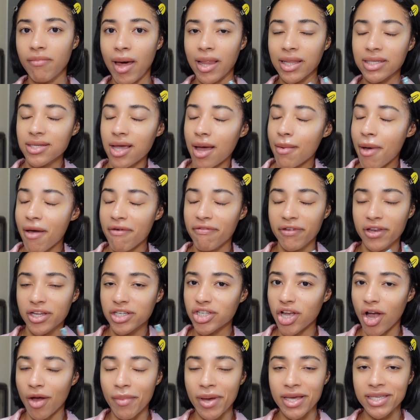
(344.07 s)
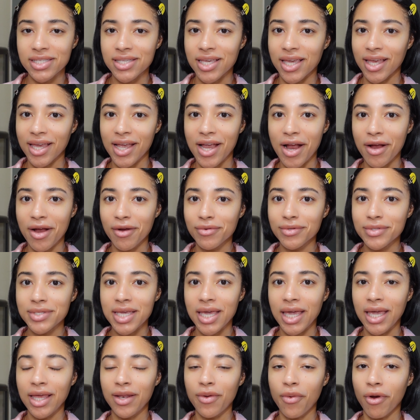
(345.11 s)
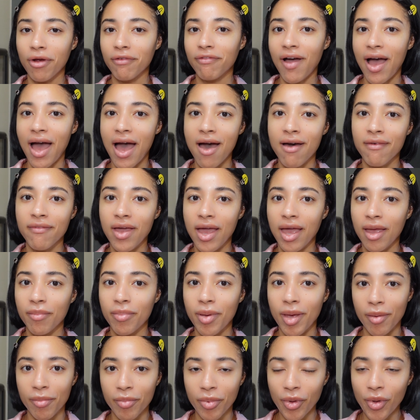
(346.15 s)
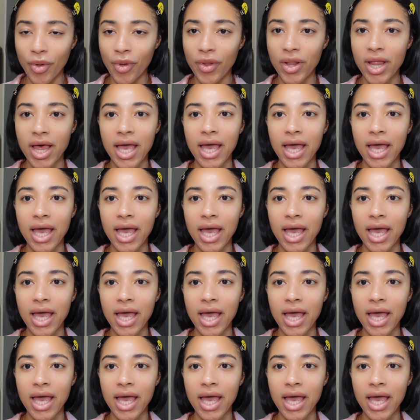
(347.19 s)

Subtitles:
by the time I finish on my skincare routine, or if I have a pimple,